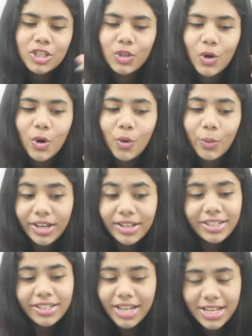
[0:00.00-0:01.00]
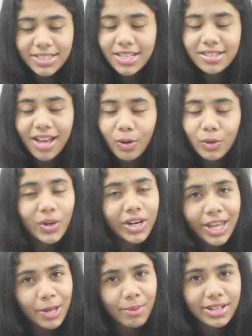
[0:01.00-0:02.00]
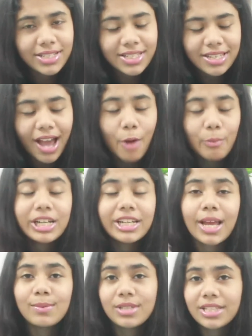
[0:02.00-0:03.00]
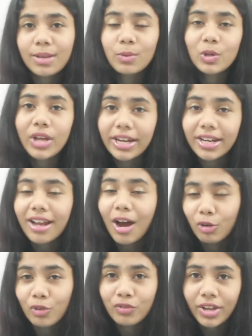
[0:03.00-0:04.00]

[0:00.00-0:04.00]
So we're gonna test this out on him and see how many times he's able to get it out of